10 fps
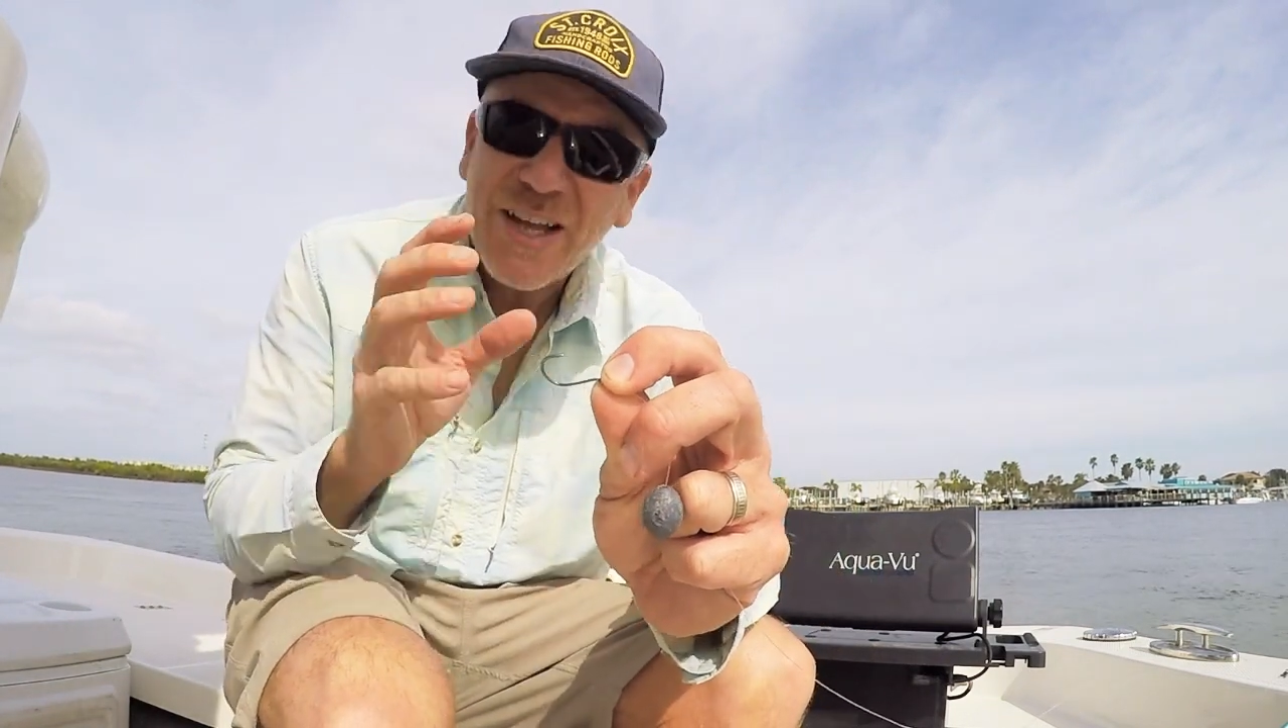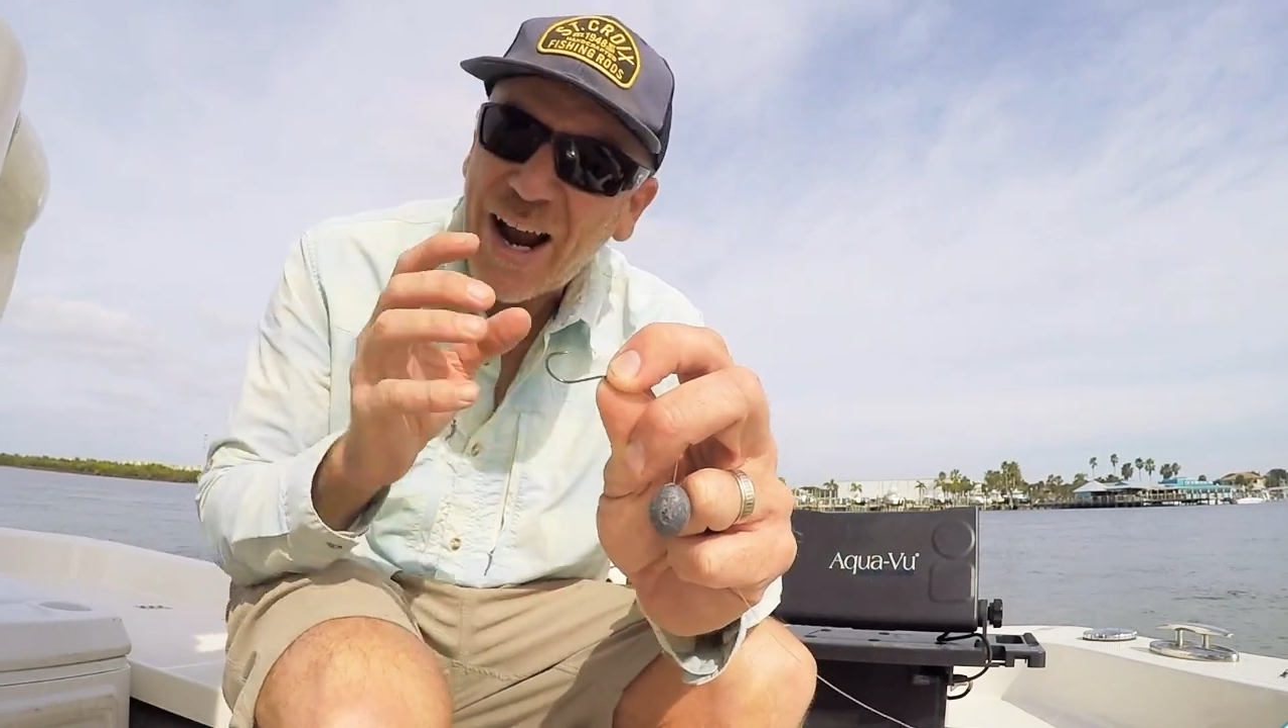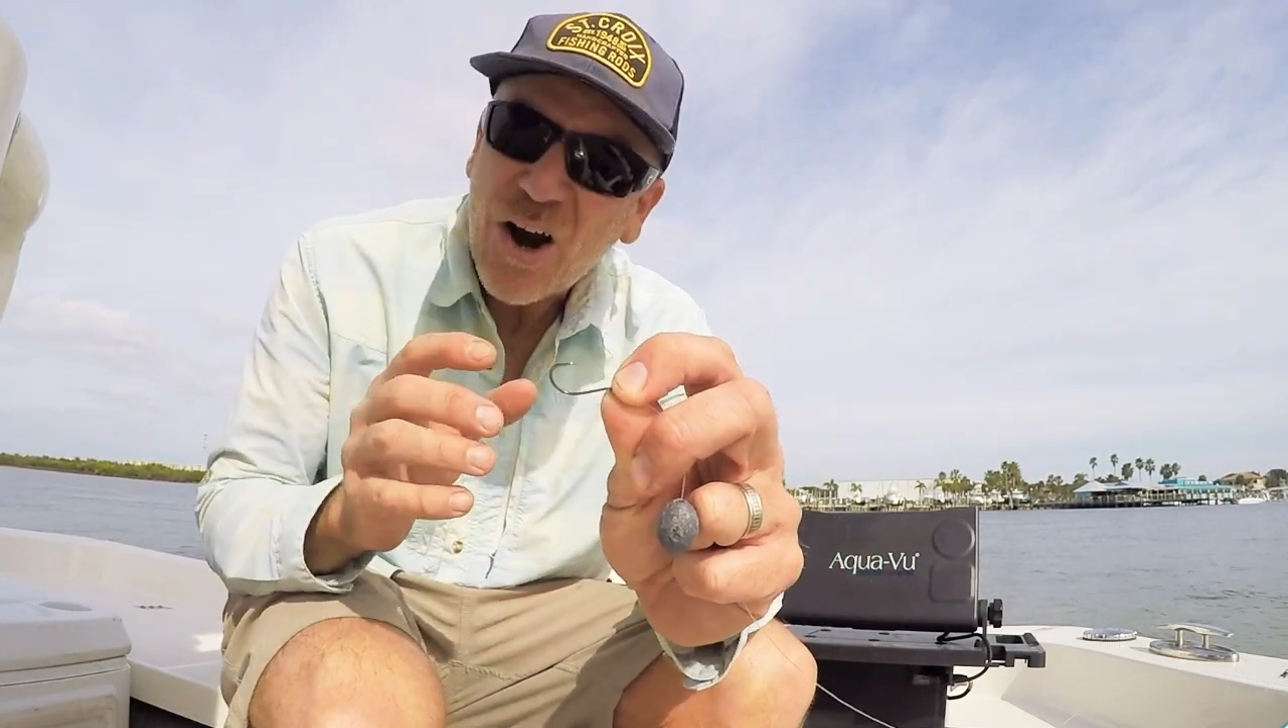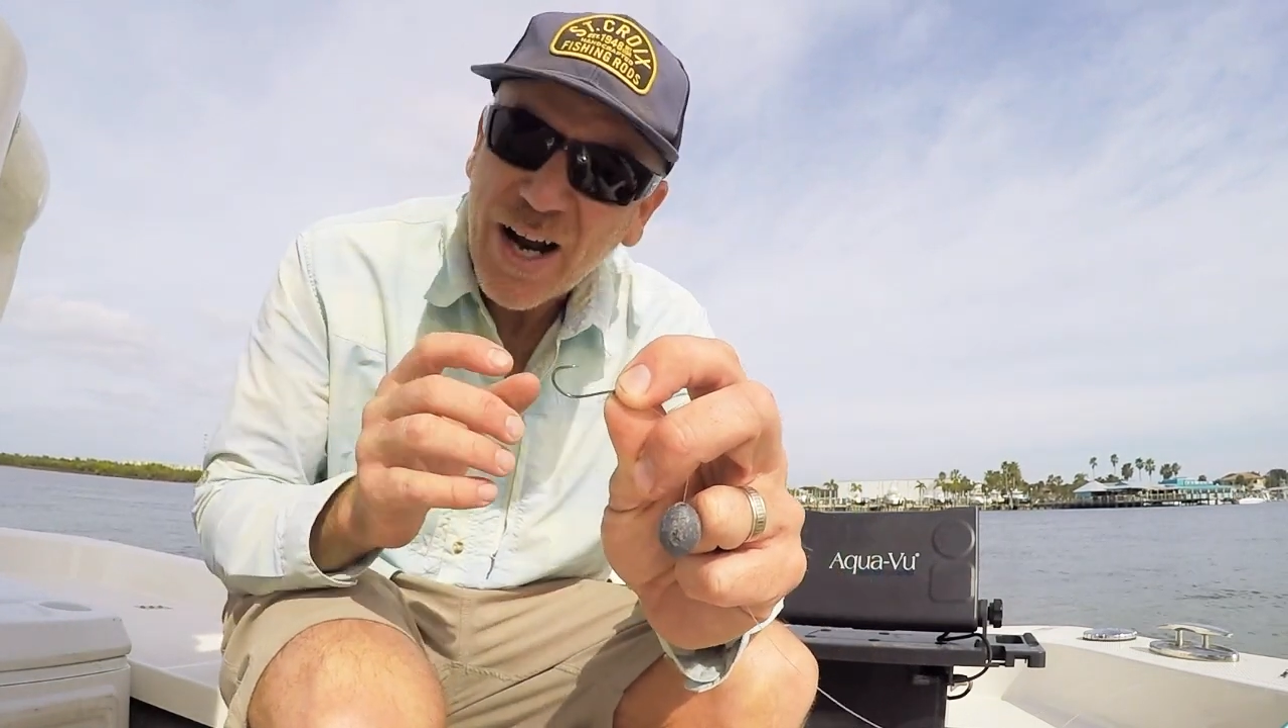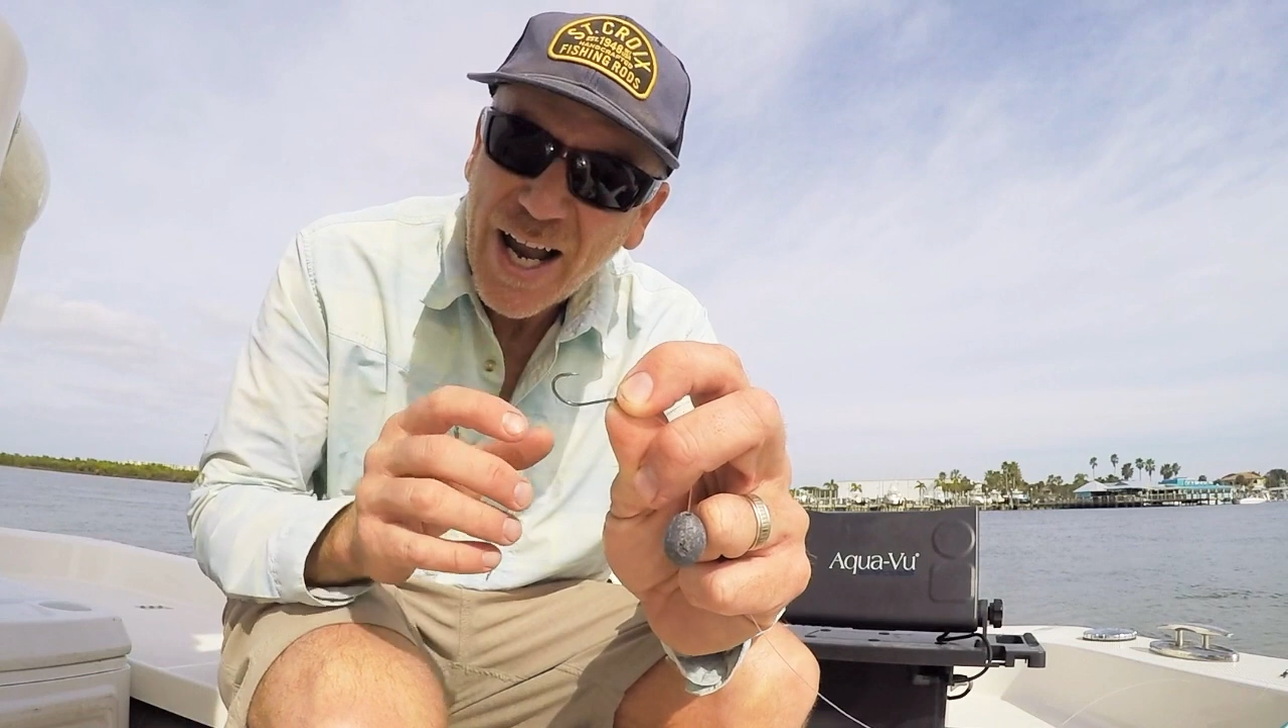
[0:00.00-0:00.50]
They
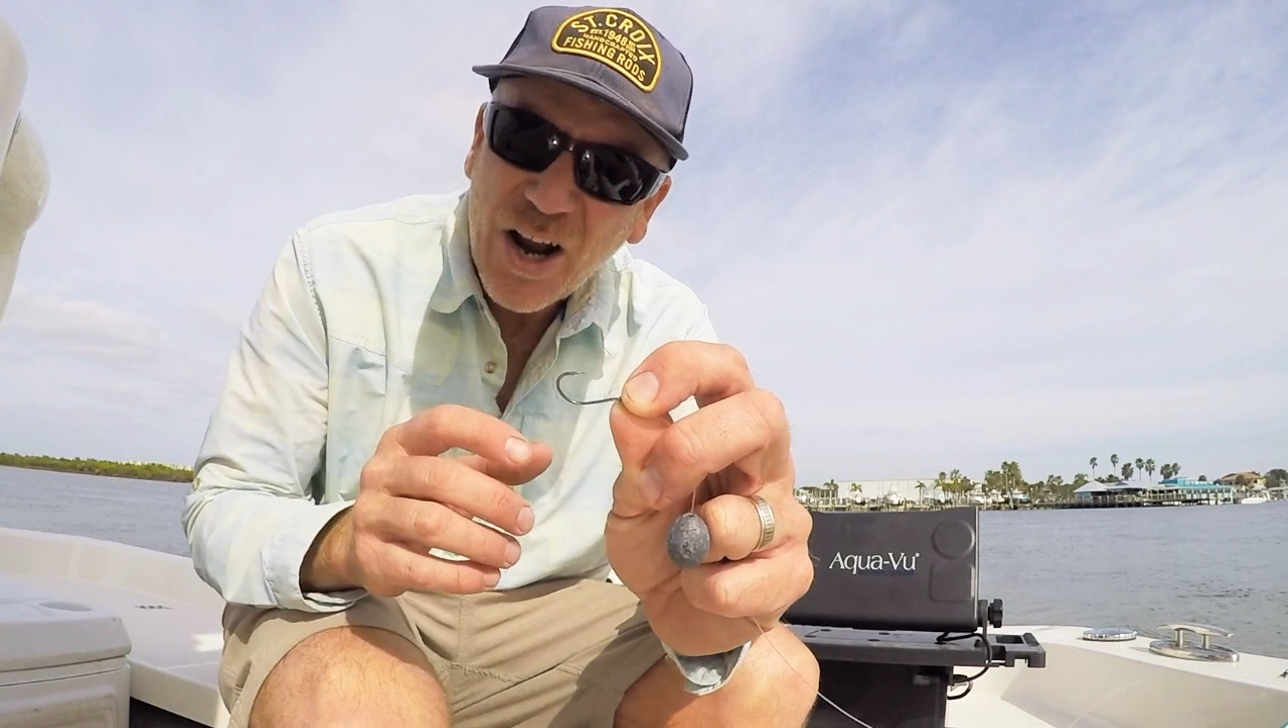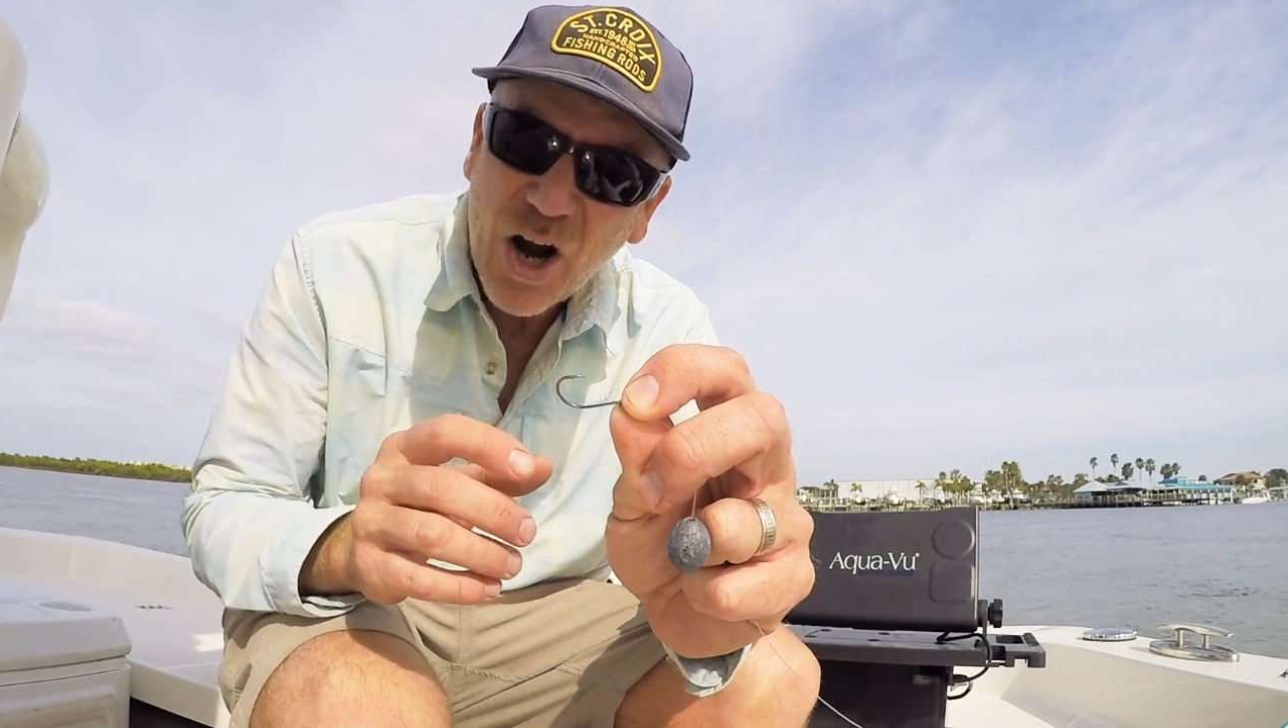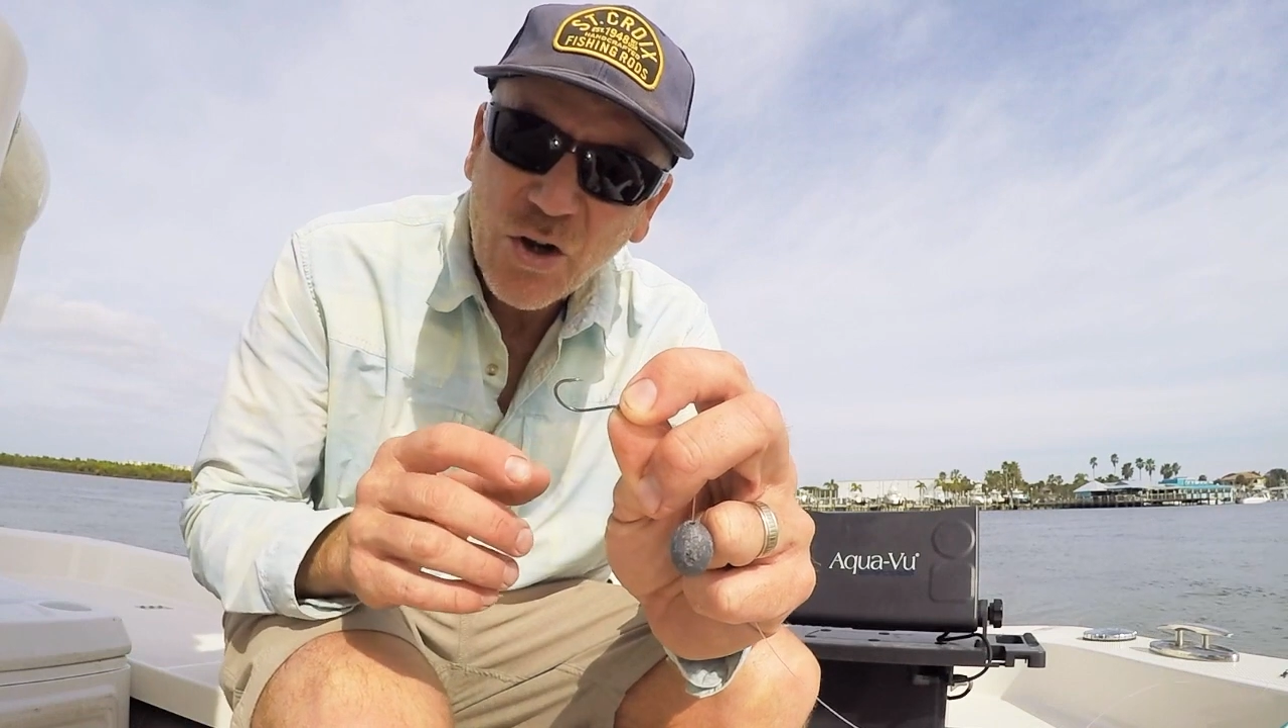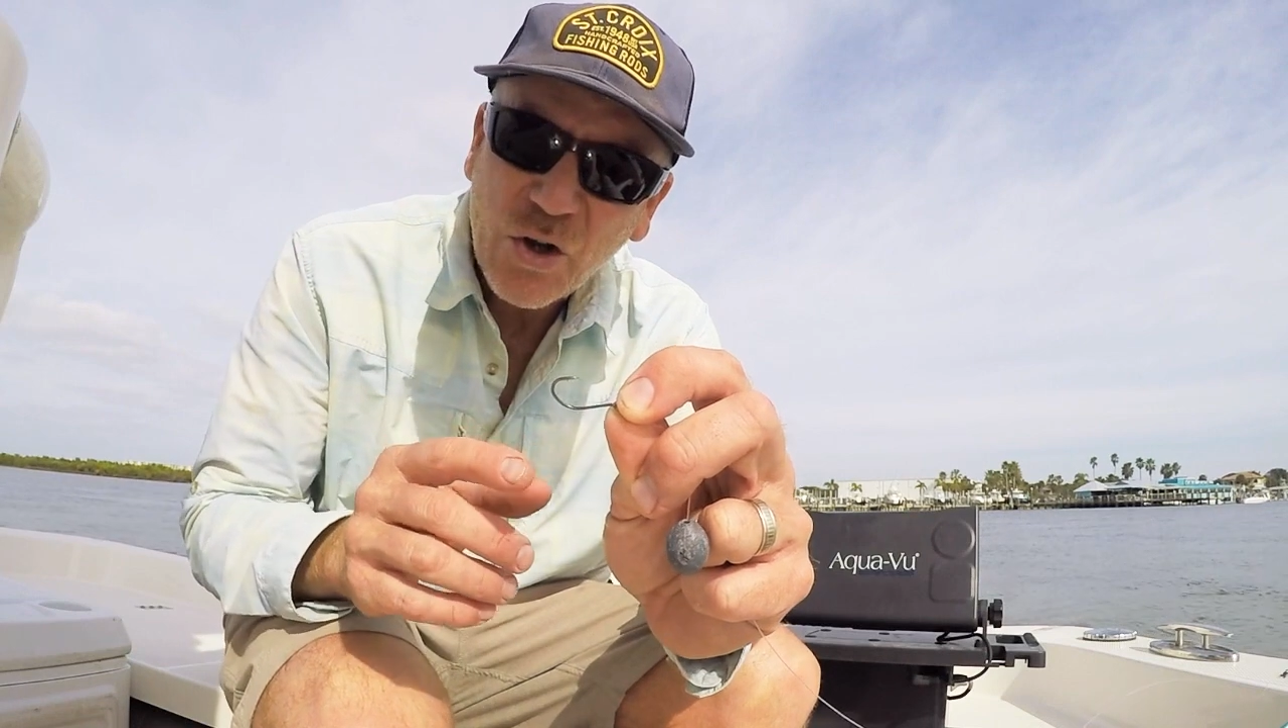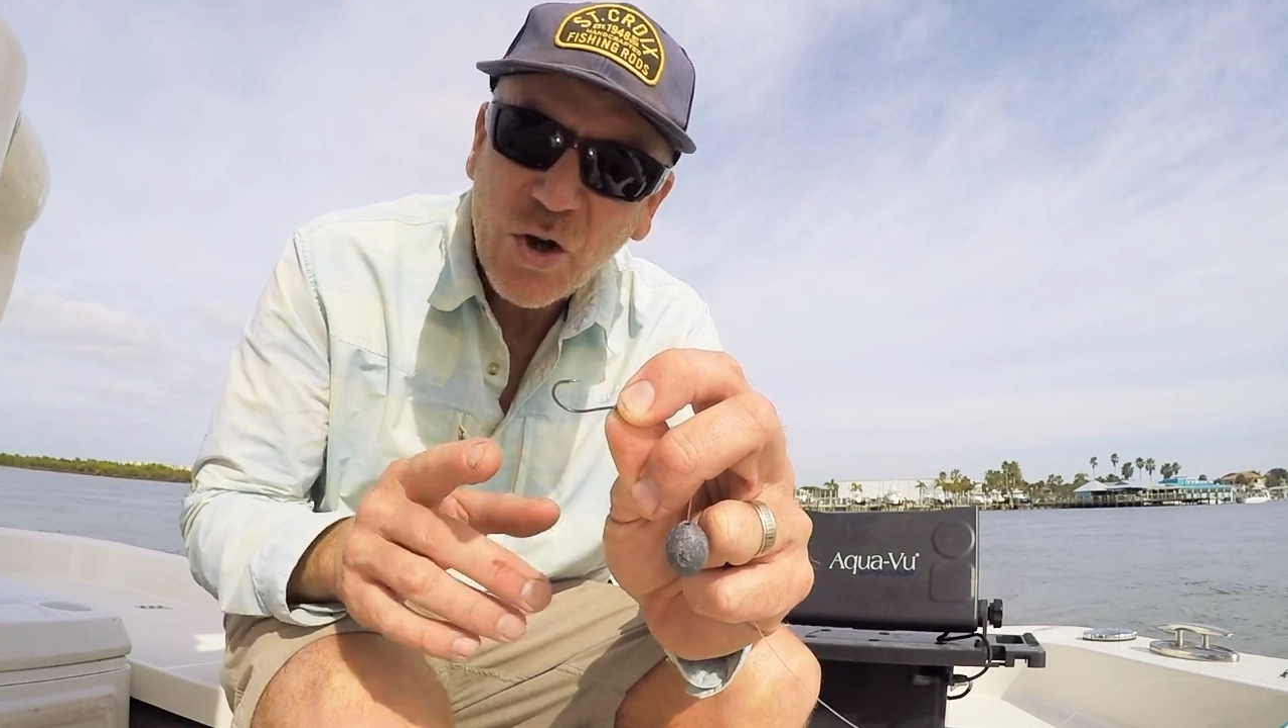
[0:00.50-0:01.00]
are kind of
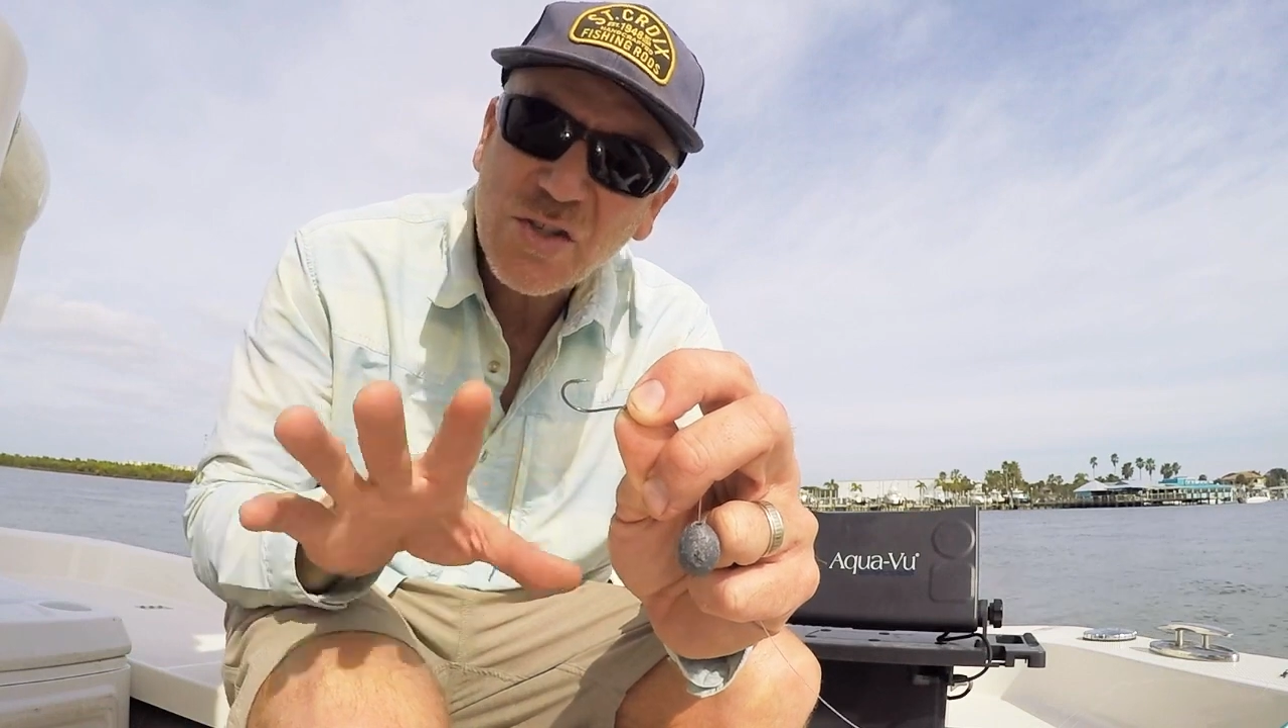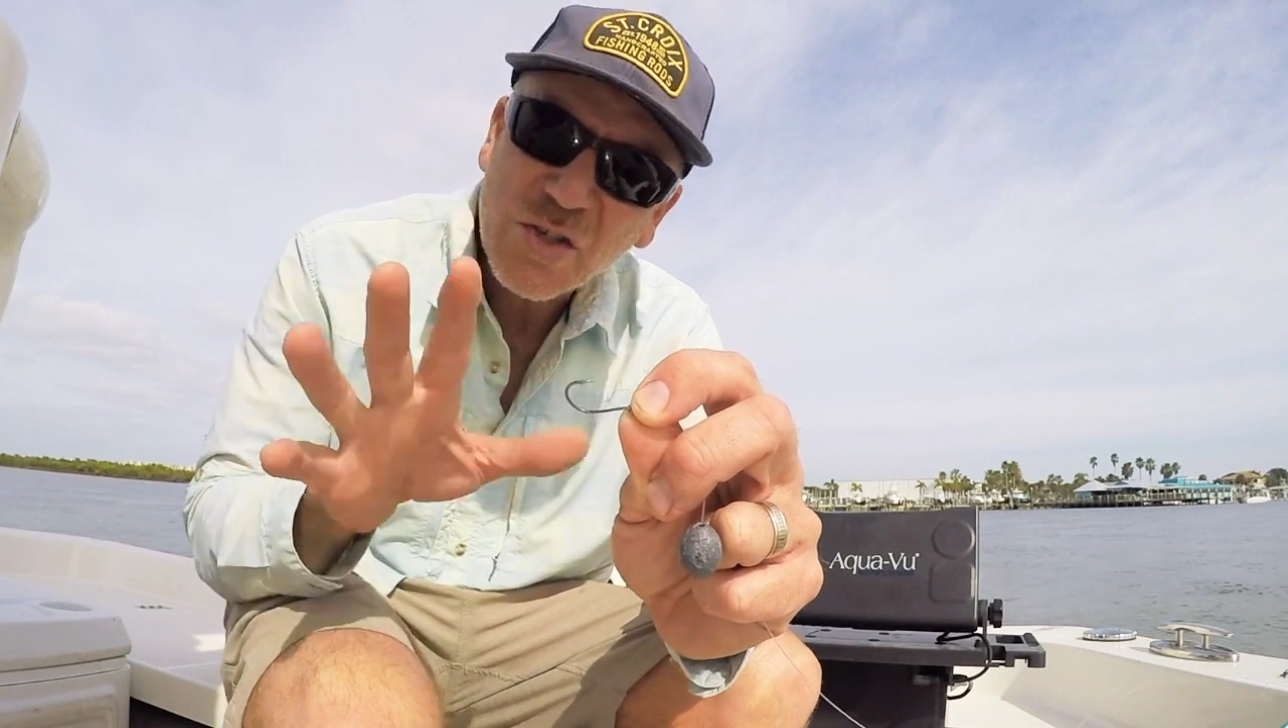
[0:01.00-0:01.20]
hard to hook,